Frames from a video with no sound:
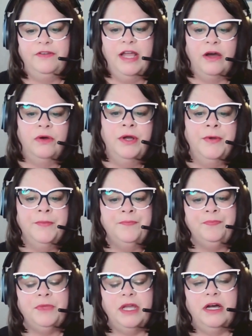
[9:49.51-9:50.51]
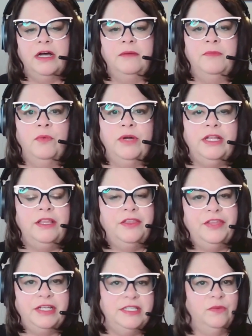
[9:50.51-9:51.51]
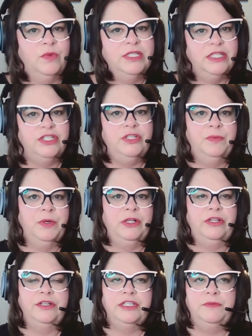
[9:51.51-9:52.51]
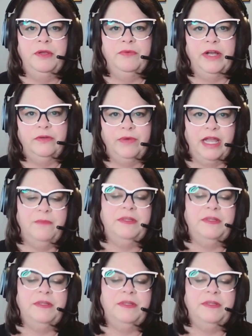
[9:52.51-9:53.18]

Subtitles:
Now, one of the things that wasn't super clear to me right away,